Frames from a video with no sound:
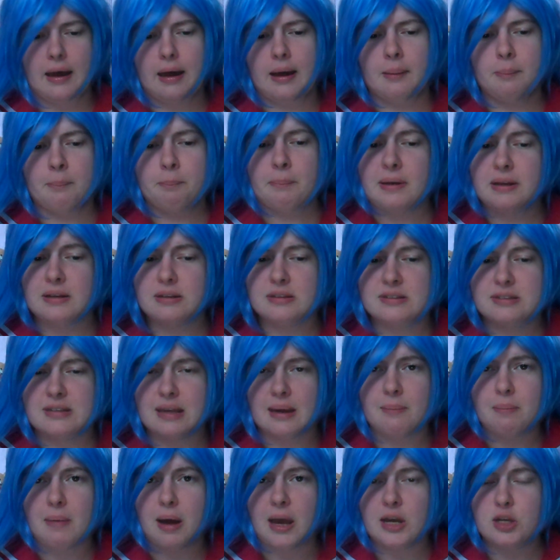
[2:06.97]
um, but
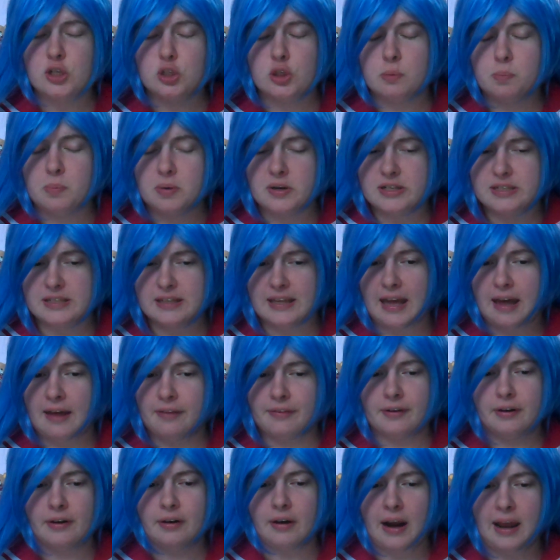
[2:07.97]
some I do put
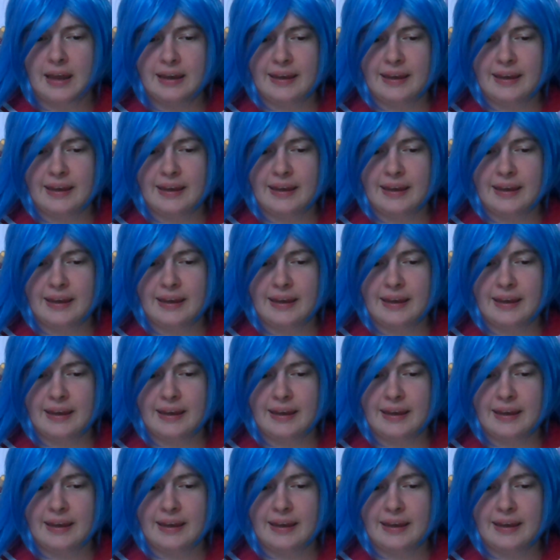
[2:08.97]
together.